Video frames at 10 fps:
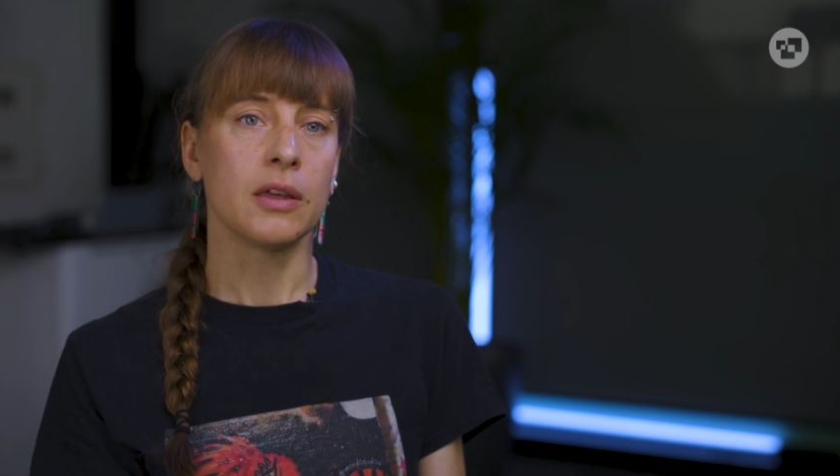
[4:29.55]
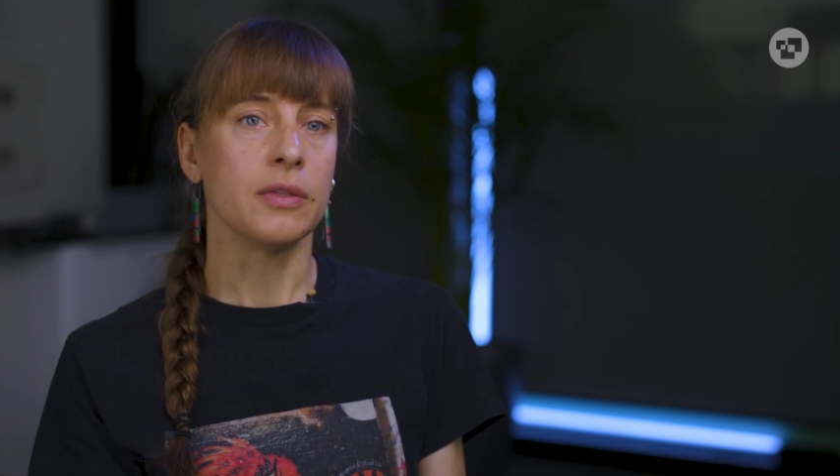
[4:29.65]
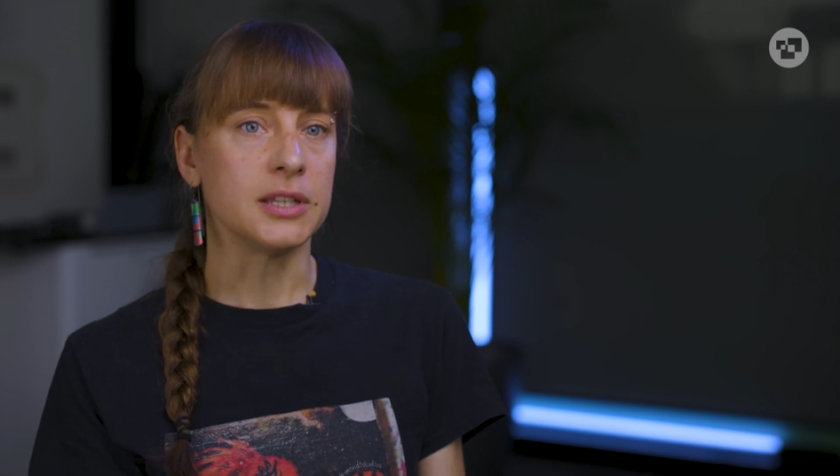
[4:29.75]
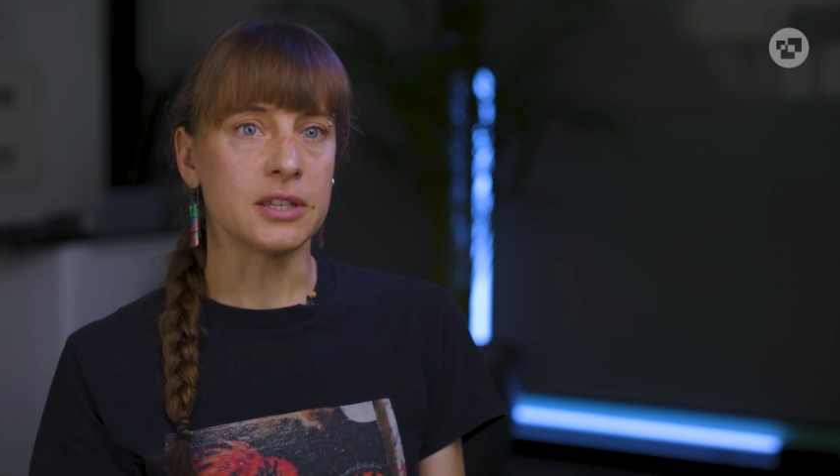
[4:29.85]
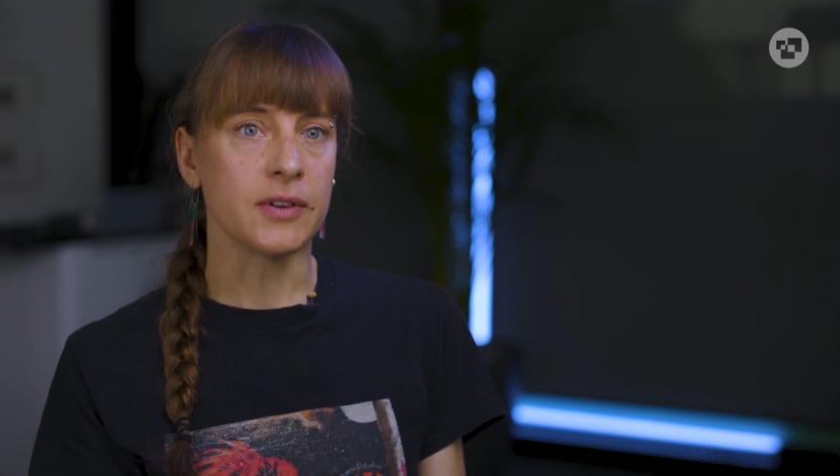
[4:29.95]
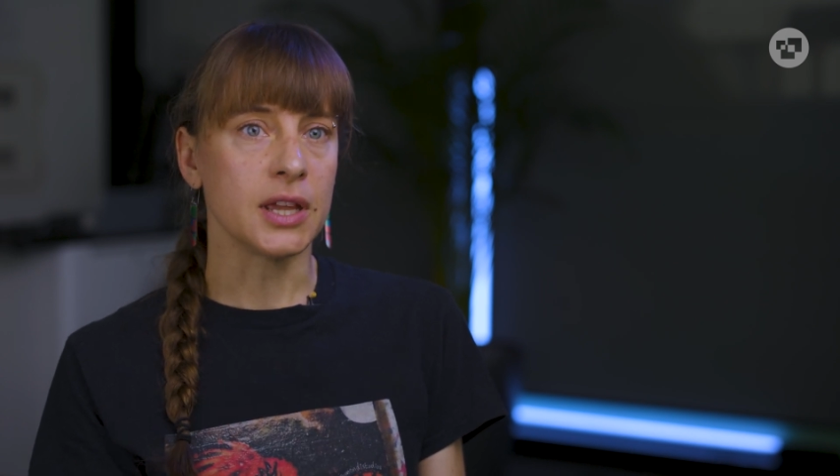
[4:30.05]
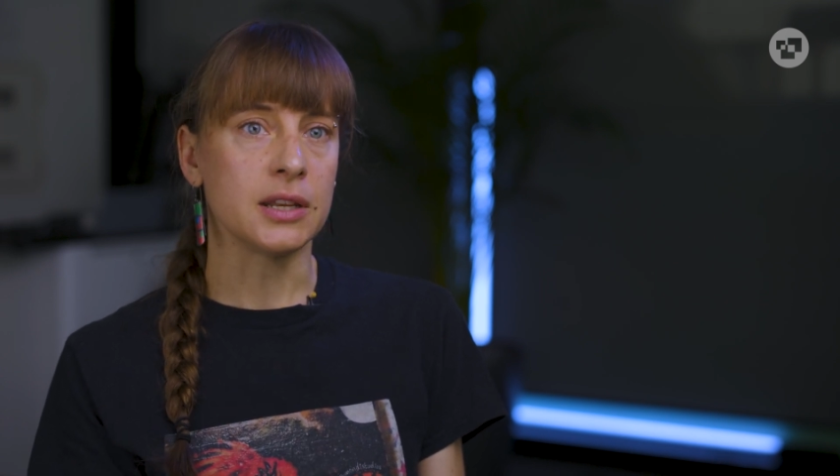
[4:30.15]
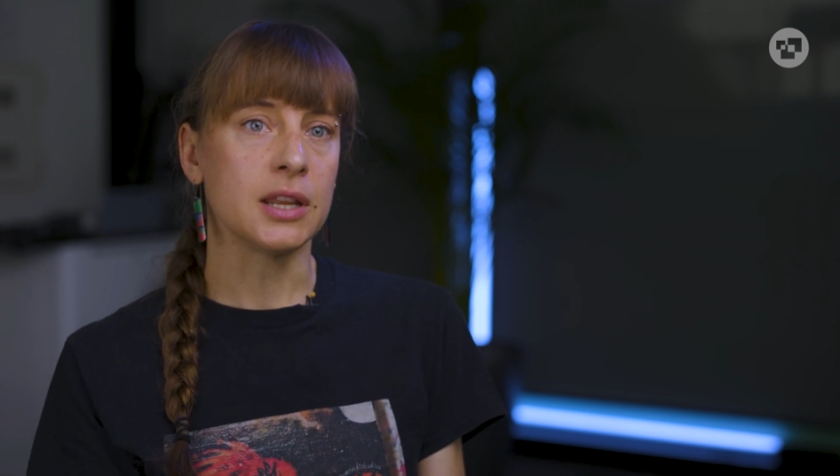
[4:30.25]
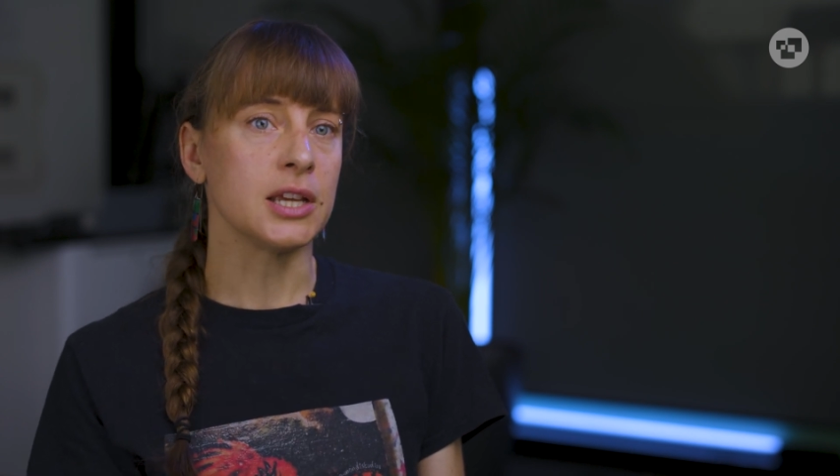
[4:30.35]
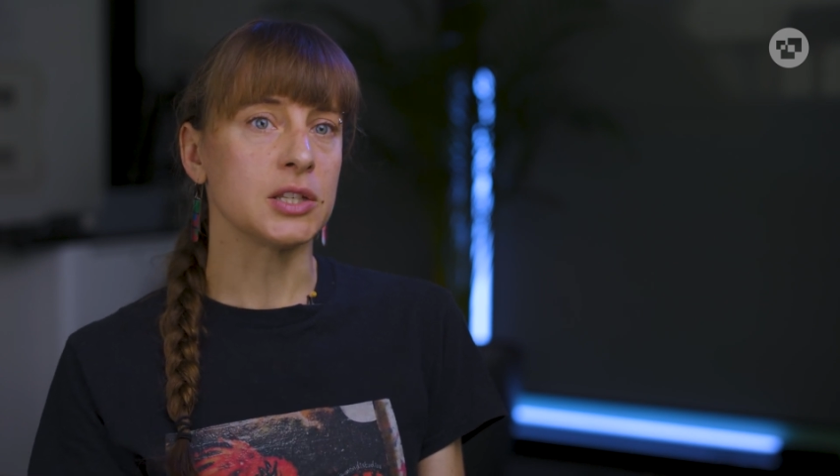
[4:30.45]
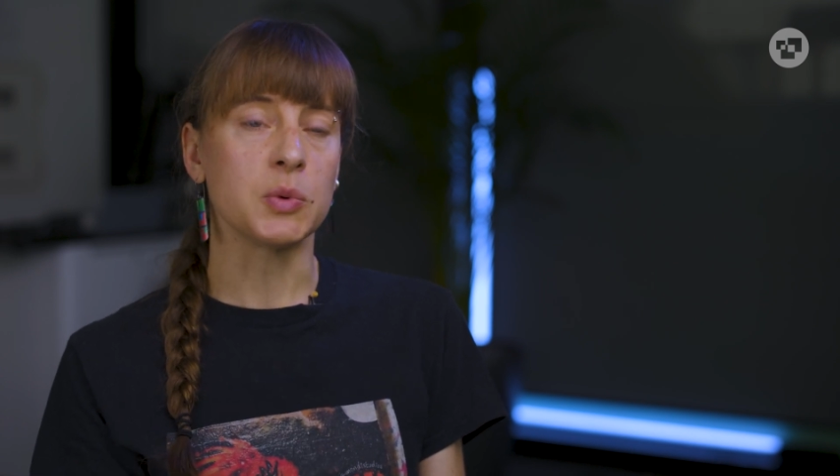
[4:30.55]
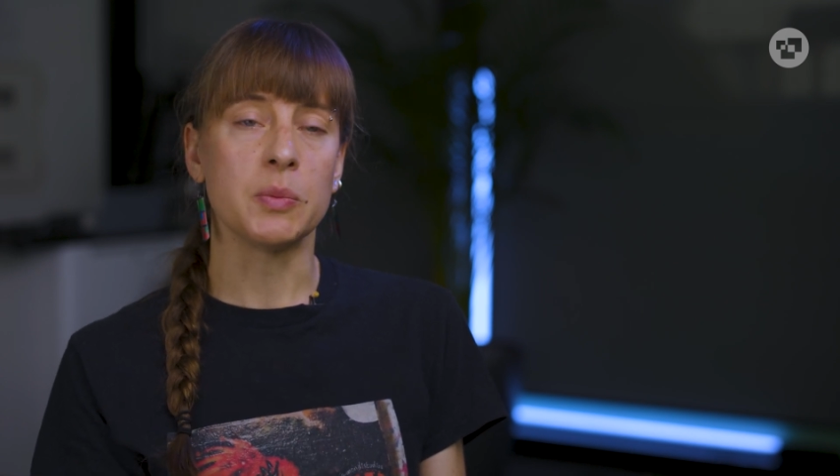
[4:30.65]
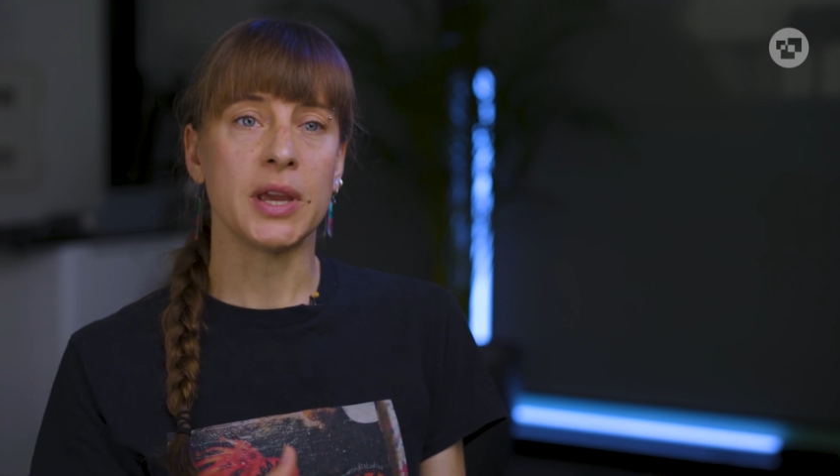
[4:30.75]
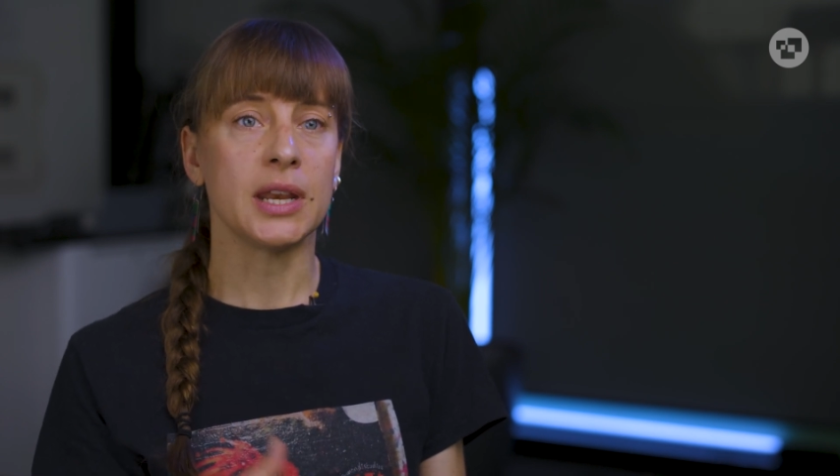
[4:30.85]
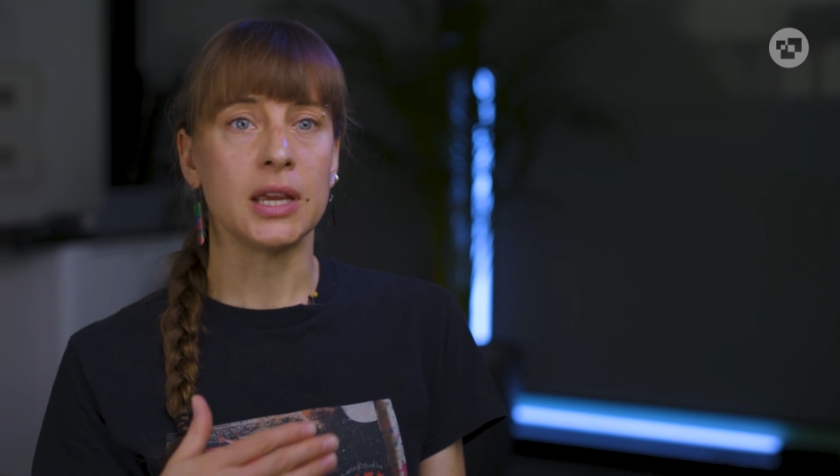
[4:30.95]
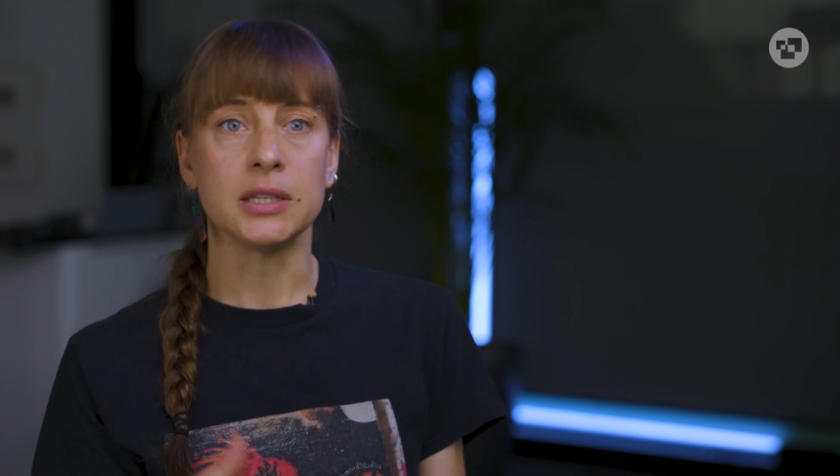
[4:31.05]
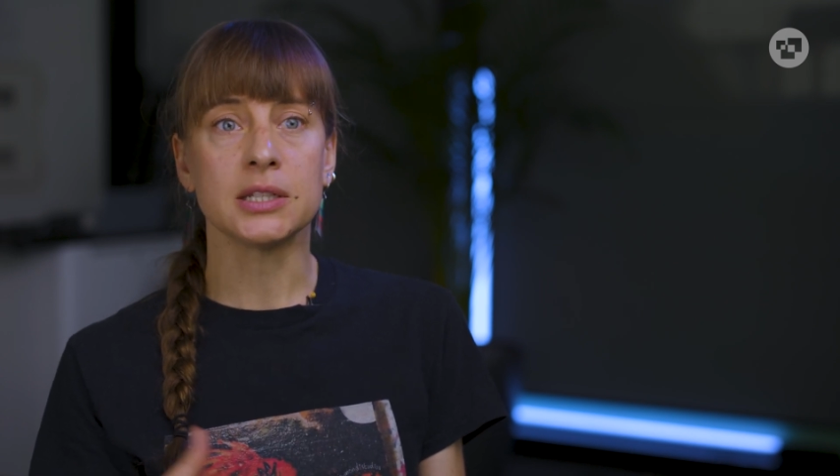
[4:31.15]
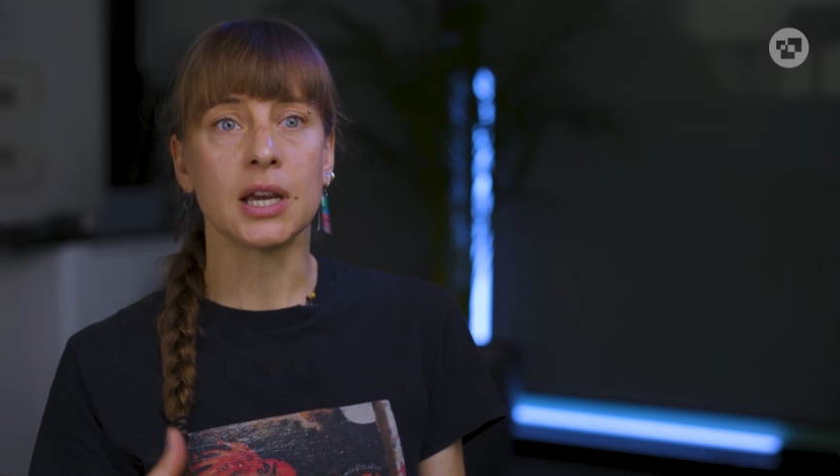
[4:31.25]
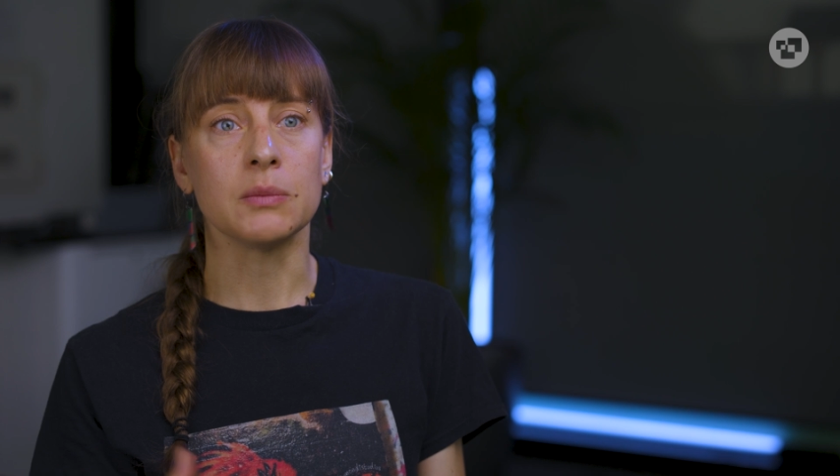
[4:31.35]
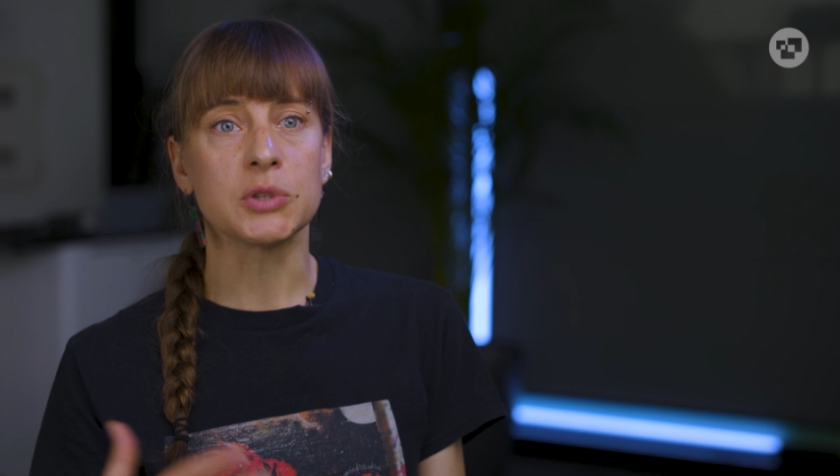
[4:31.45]
this event has been made 80
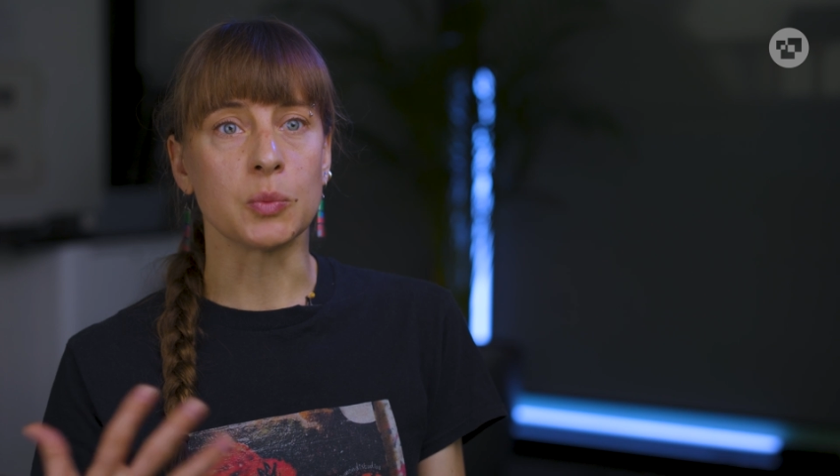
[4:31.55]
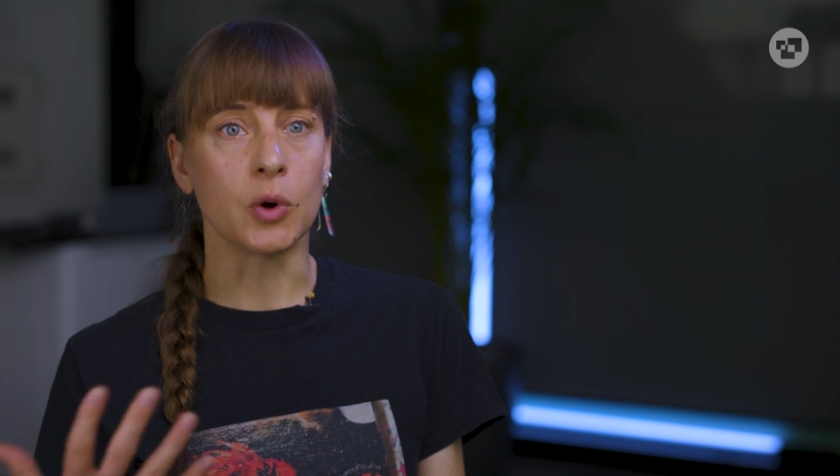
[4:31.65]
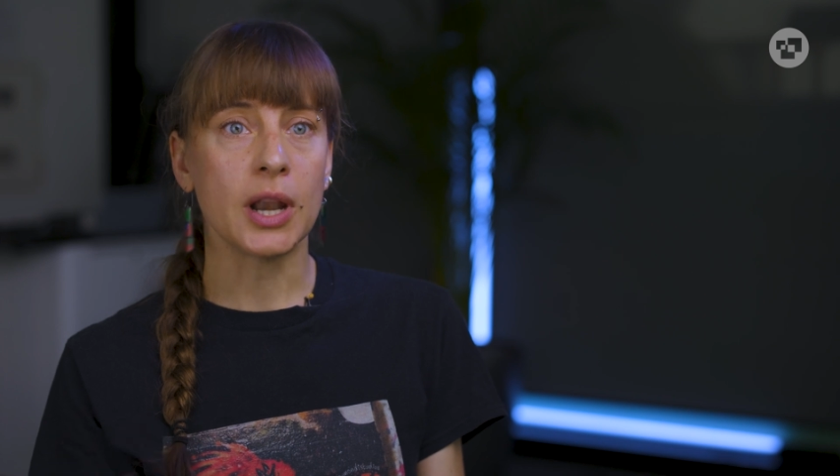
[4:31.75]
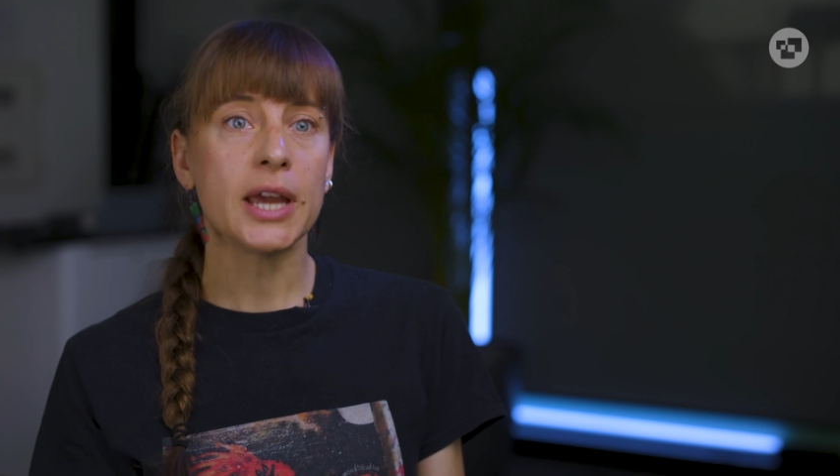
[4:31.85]
times more